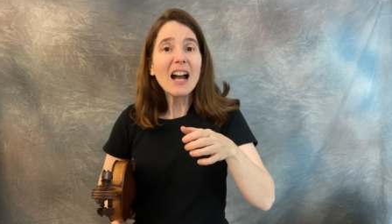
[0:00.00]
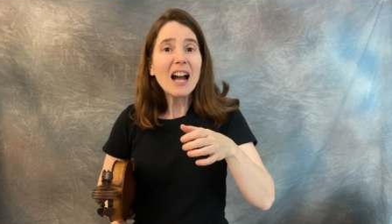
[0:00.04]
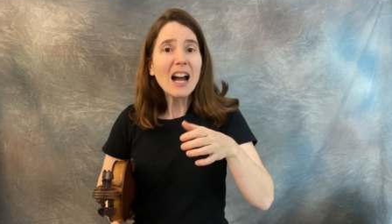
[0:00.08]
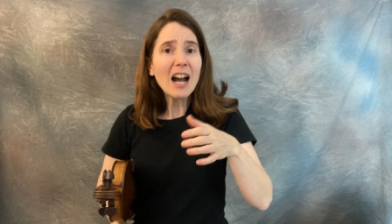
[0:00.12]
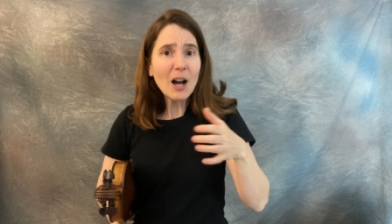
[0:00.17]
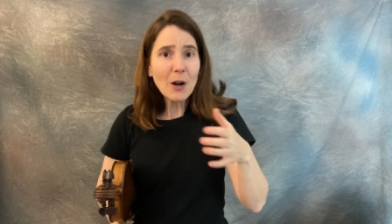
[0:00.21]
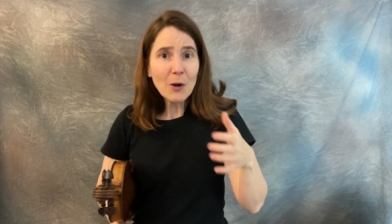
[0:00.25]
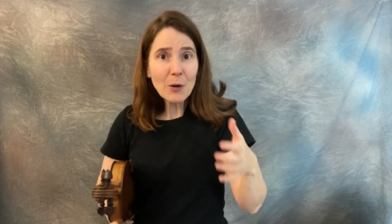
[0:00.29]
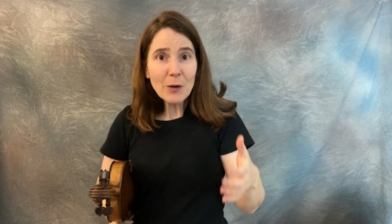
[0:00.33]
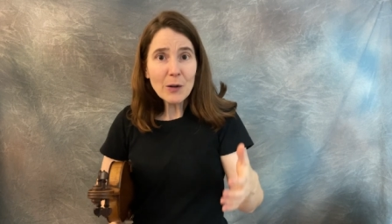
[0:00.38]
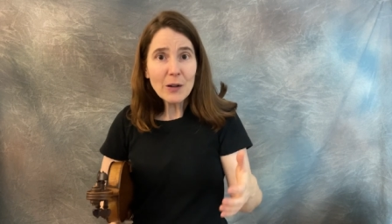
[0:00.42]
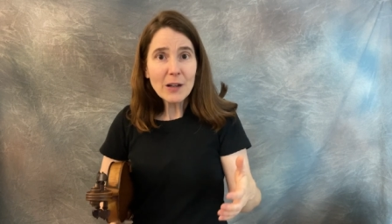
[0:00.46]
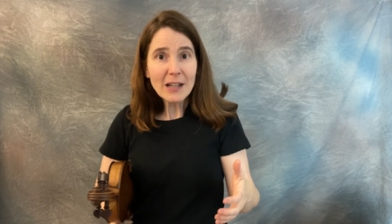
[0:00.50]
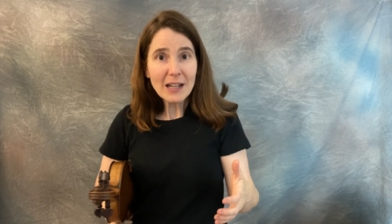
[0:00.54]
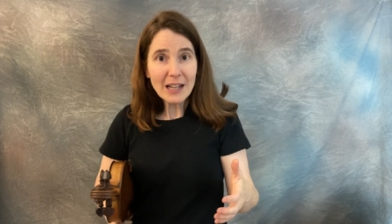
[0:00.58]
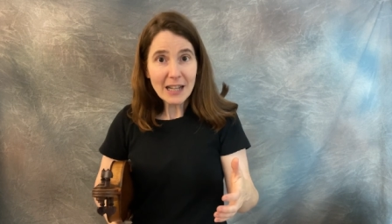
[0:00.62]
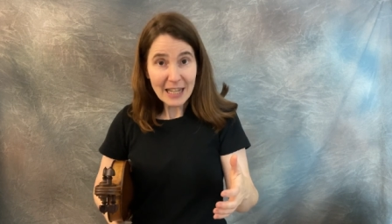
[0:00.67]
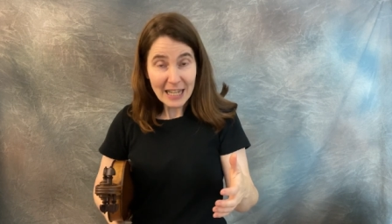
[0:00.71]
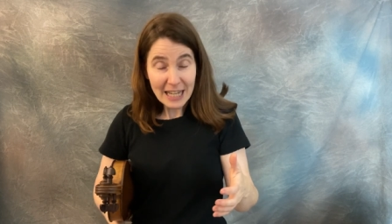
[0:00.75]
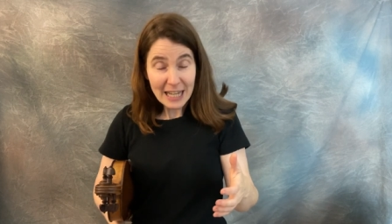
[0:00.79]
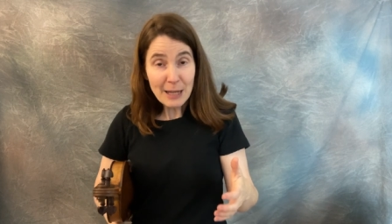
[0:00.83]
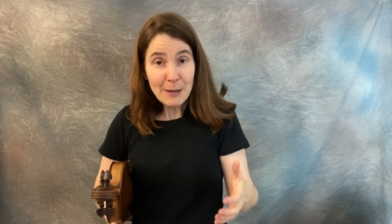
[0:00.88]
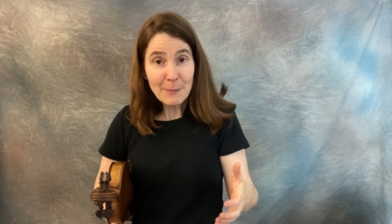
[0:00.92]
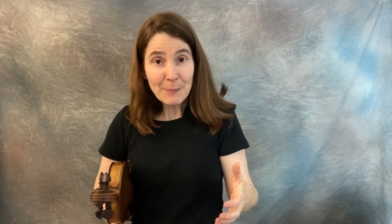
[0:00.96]
how
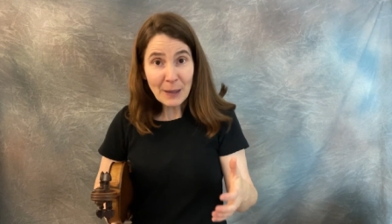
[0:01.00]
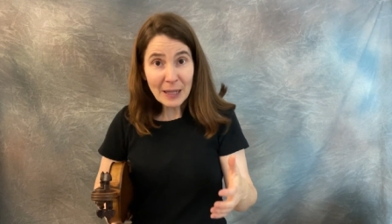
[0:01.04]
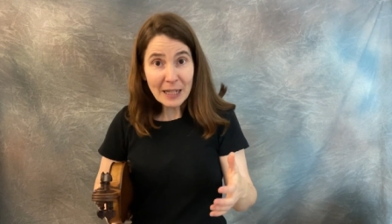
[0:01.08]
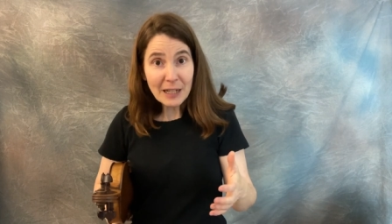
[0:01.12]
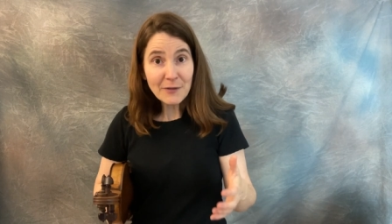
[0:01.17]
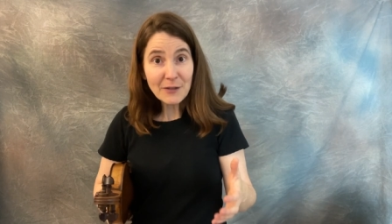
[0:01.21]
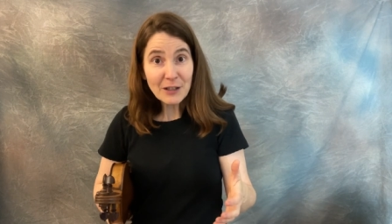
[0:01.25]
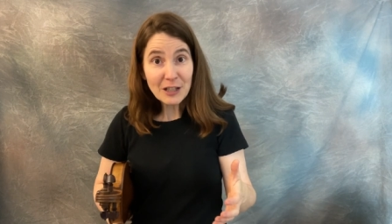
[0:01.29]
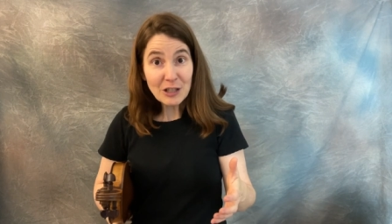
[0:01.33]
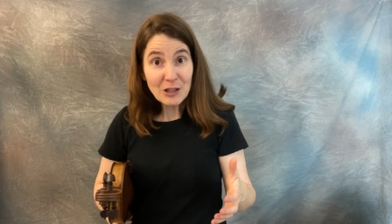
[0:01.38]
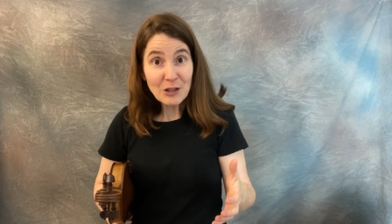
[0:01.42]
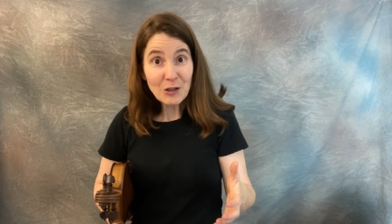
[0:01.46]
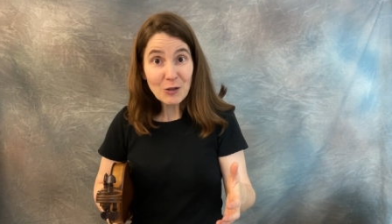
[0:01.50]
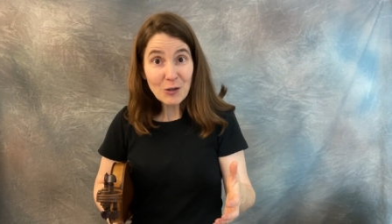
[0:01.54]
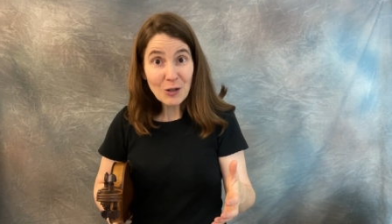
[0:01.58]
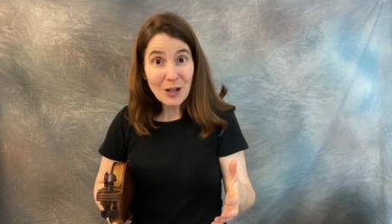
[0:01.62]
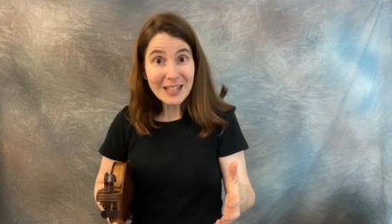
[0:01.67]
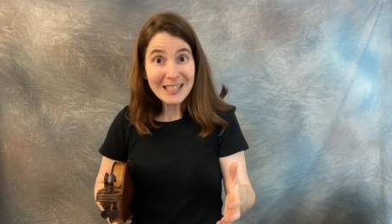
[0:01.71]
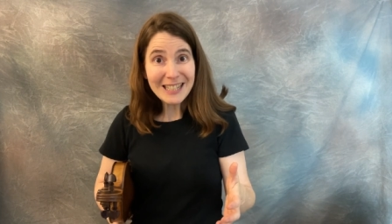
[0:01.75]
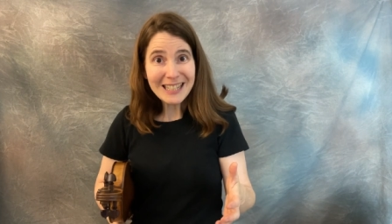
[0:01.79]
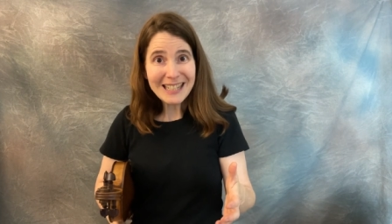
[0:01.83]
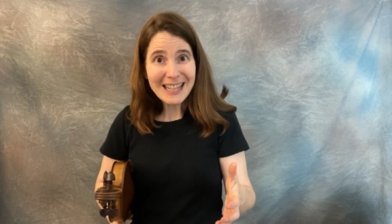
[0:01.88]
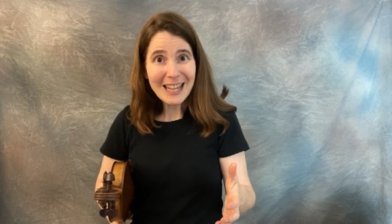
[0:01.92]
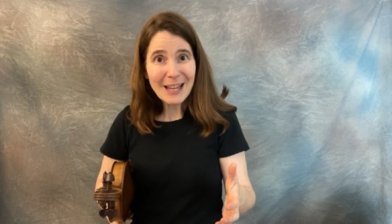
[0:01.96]
he might have
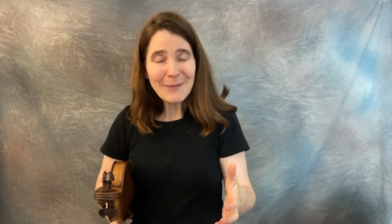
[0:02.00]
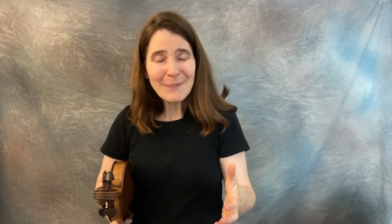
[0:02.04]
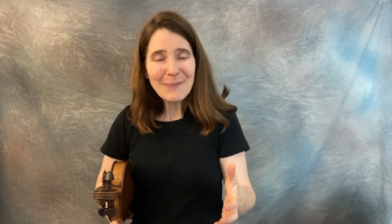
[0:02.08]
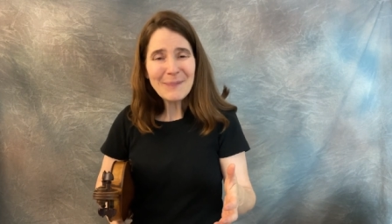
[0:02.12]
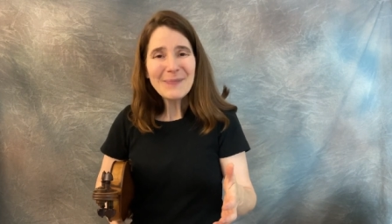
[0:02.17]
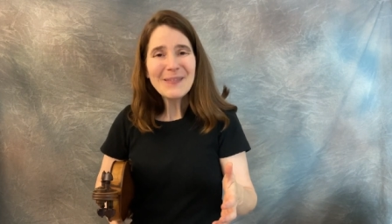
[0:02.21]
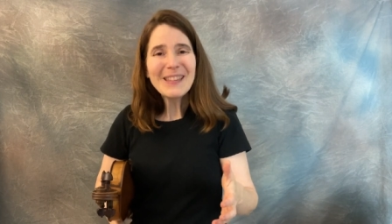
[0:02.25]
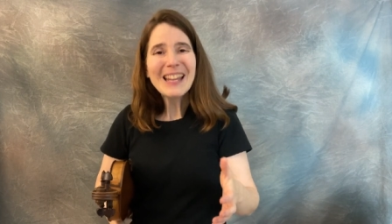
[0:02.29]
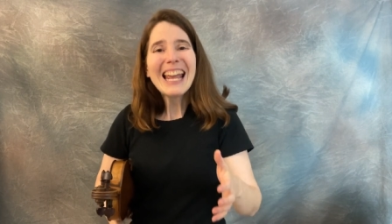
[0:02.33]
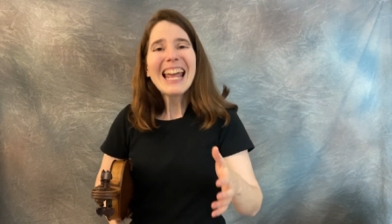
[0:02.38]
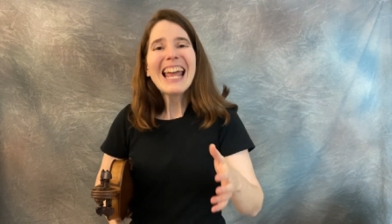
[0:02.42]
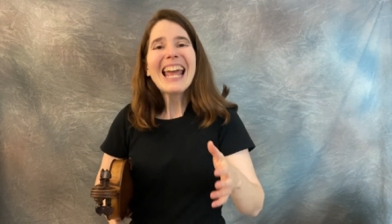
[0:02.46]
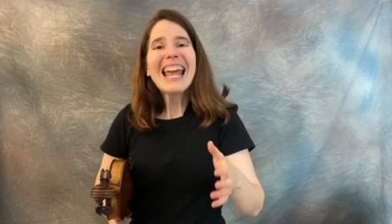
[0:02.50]
constructed them